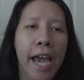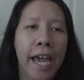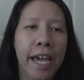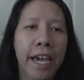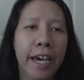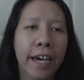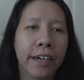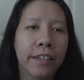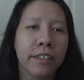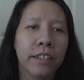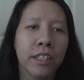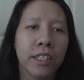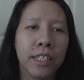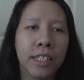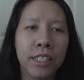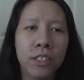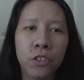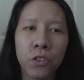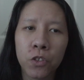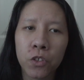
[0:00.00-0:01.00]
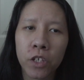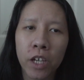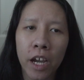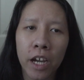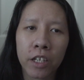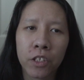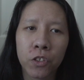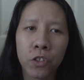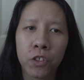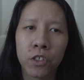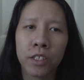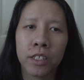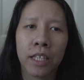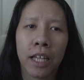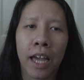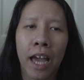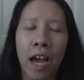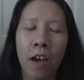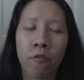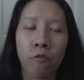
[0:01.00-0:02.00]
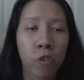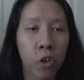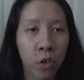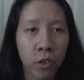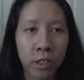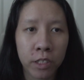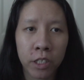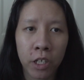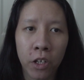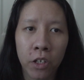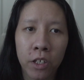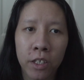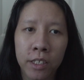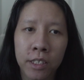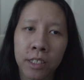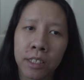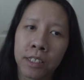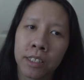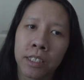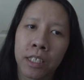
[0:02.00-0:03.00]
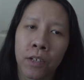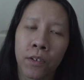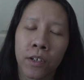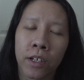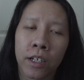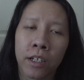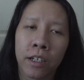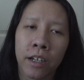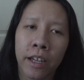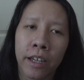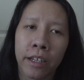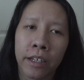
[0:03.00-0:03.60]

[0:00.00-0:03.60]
And these two characters, they have known each other since they were